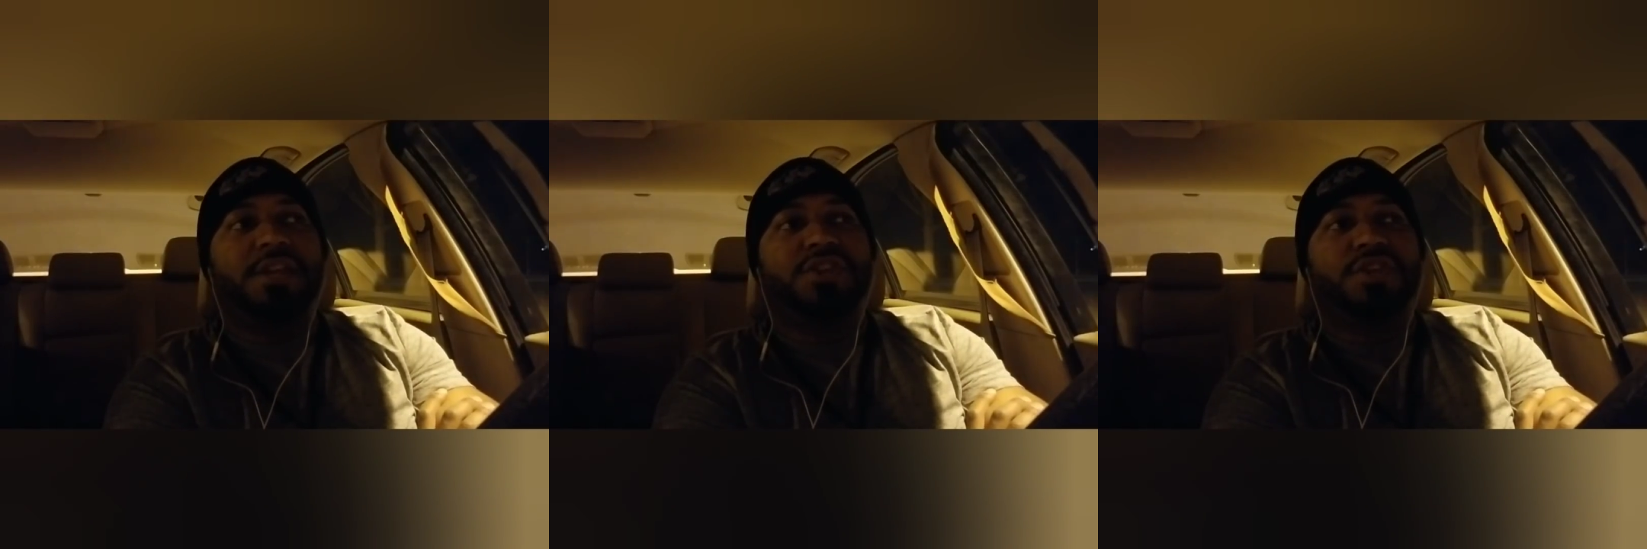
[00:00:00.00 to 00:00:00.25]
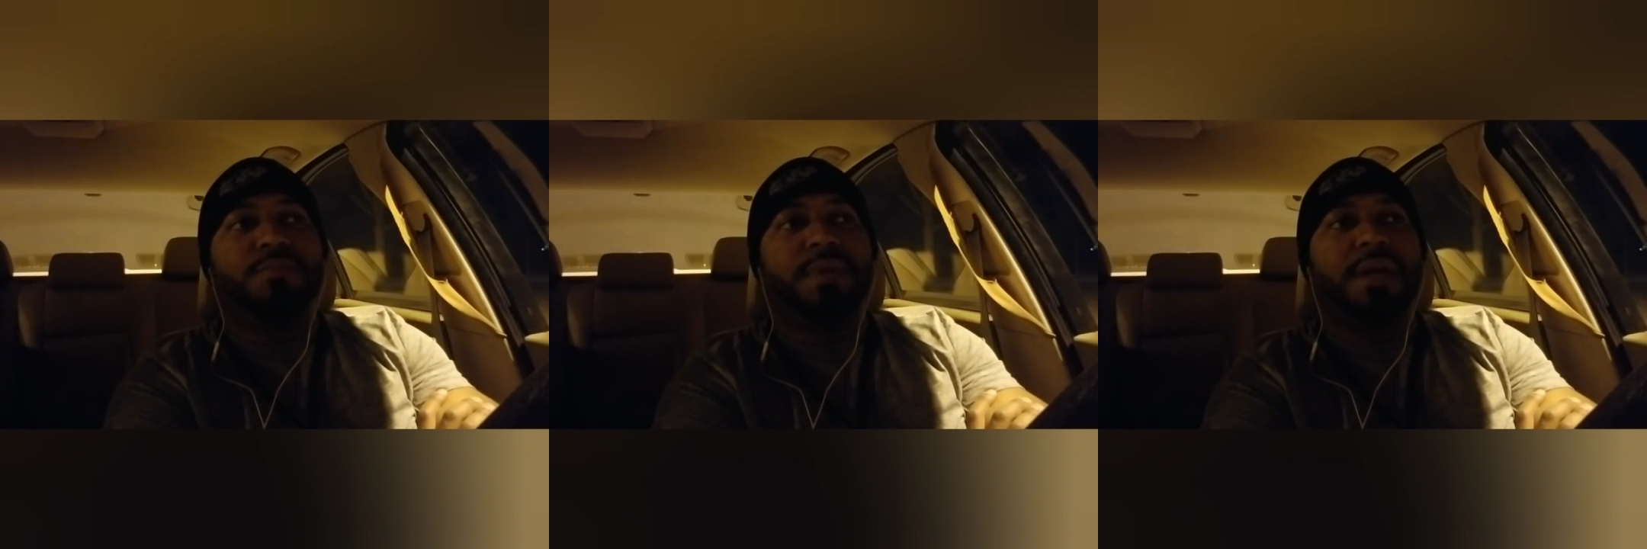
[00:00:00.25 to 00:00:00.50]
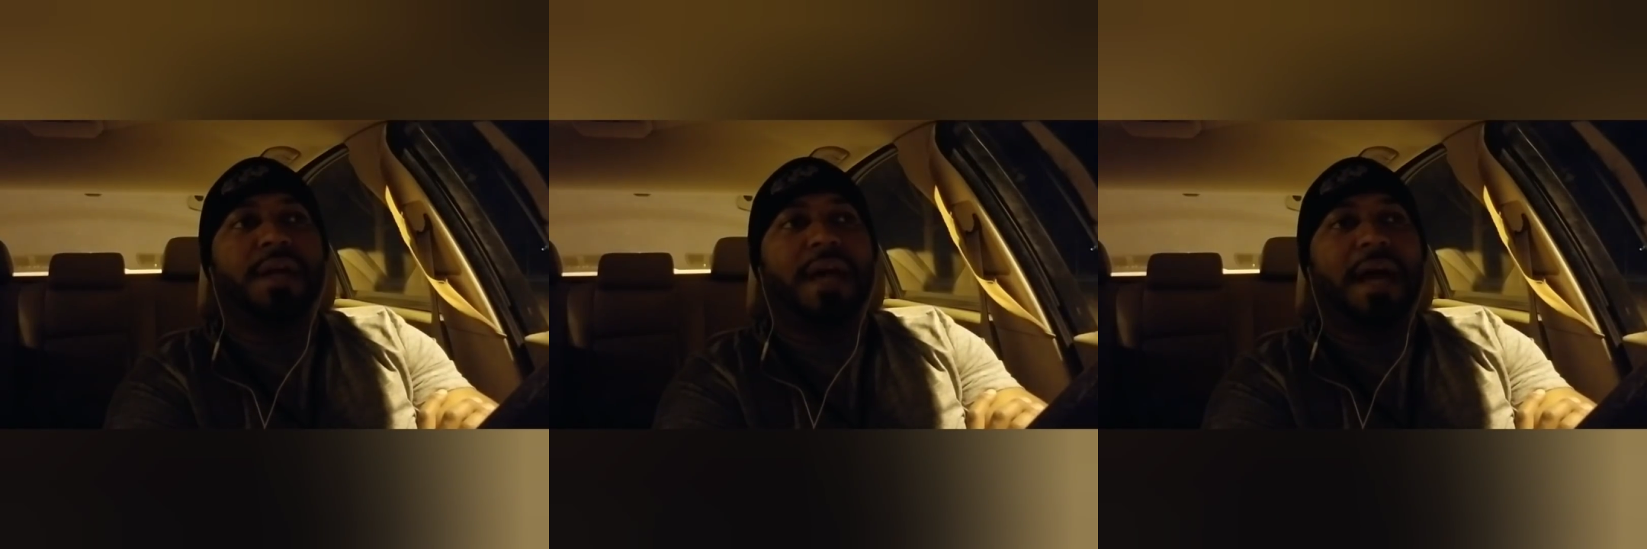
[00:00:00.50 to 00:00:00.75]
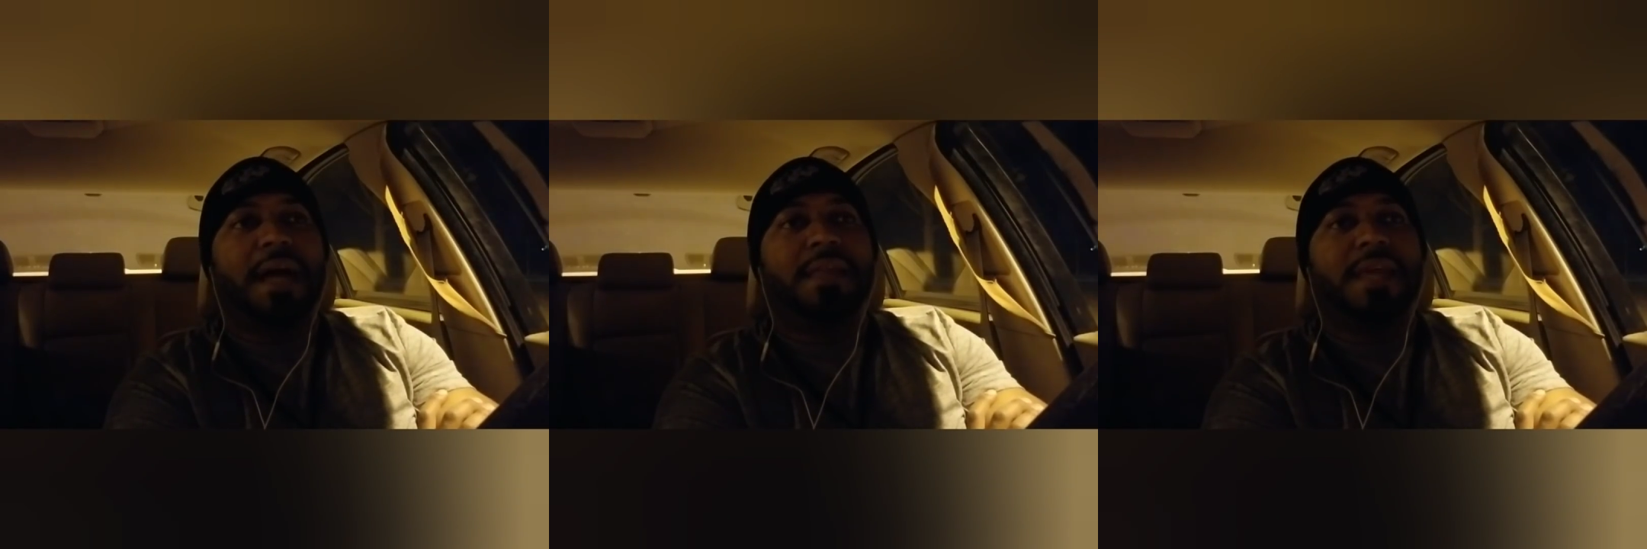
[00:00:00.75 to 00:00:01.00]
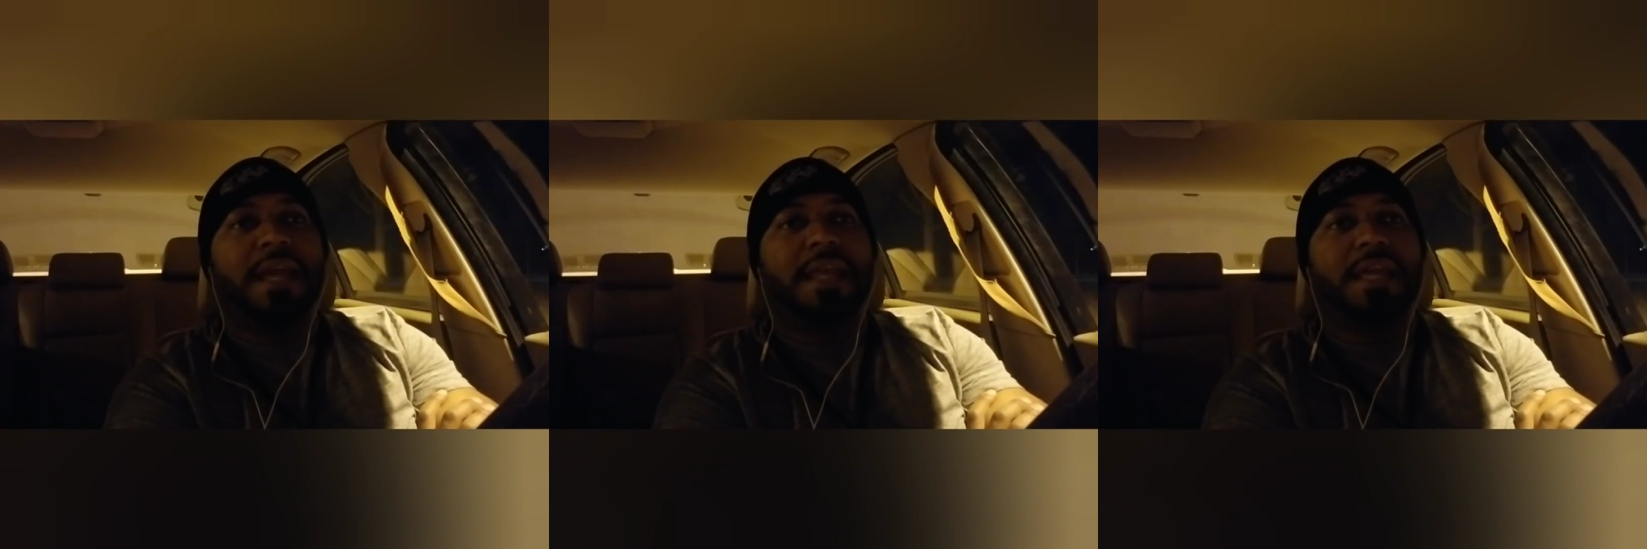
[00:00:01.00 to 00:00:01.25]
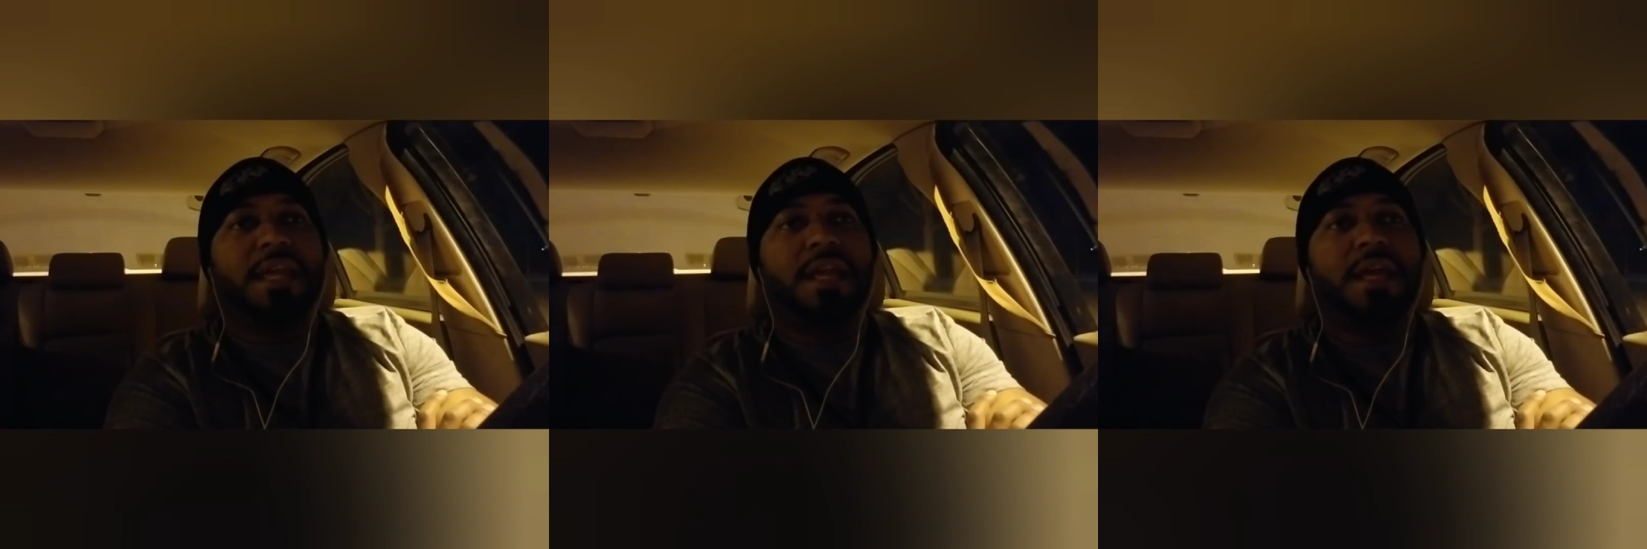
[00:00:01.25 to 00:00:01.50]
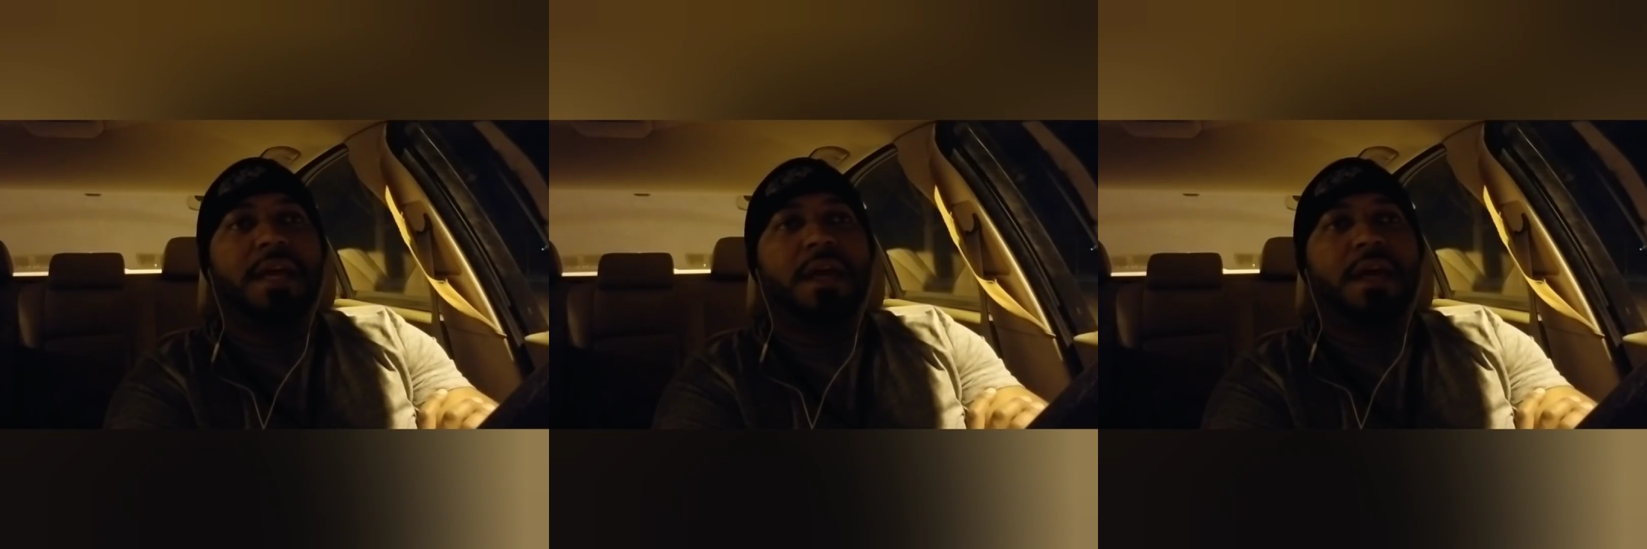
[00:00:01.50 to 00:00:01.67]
should be a guy that he